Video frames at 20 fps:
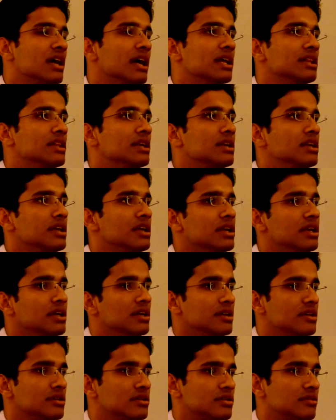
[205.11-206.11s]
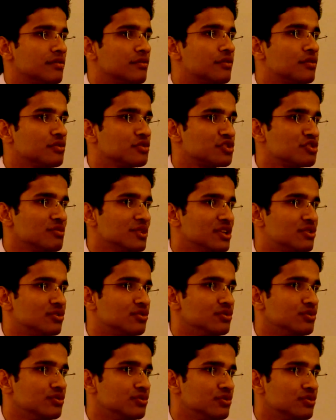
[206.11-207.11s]
and then he forced me
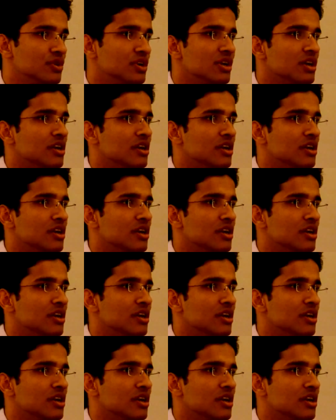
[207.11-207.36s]
to